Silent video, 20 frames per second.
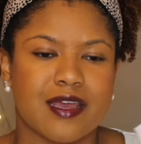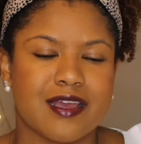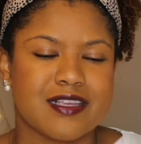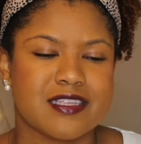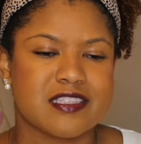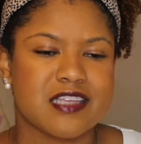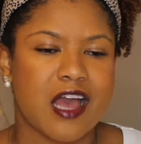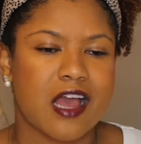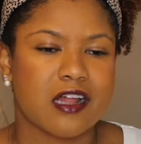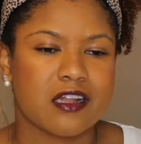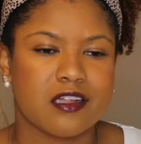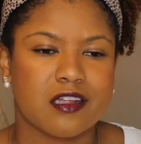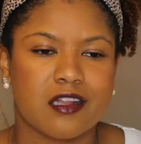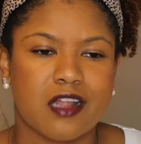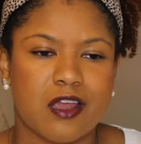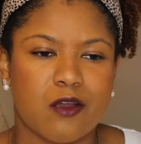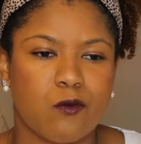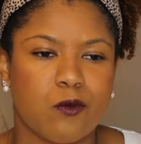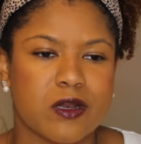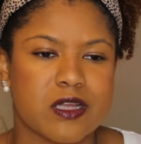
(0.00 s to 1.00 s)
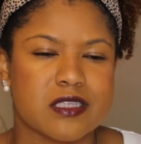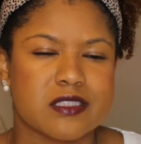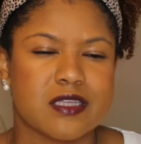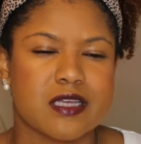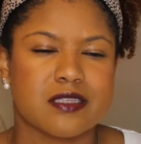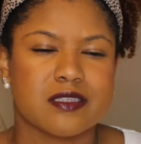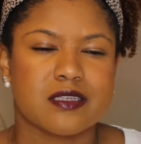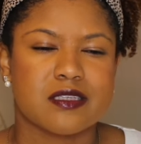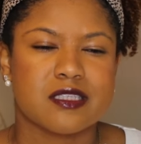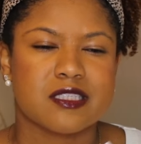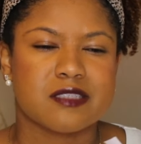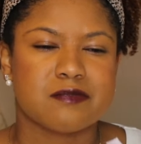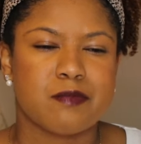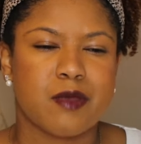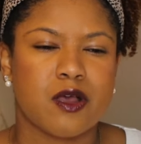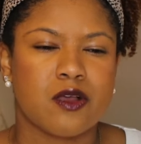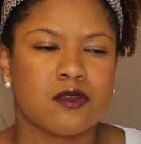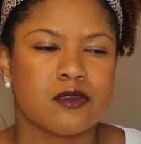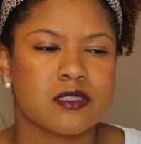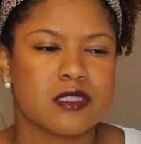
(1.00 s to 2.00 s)
exactly like what it says. It
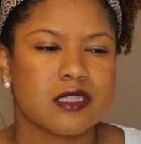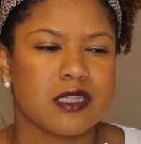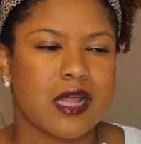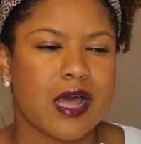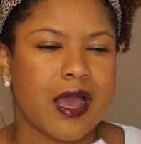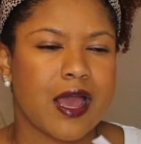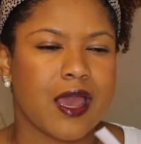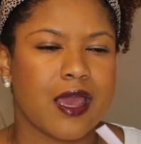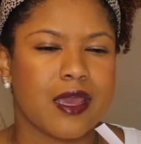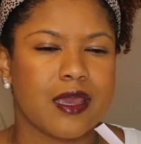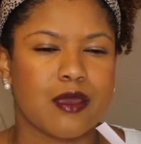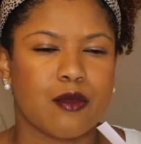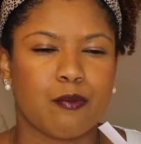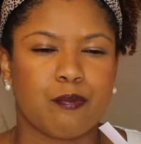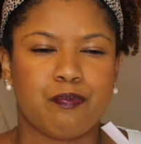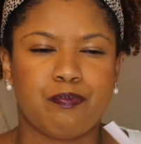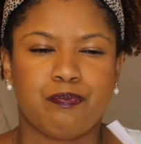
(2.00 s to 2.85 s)
smells like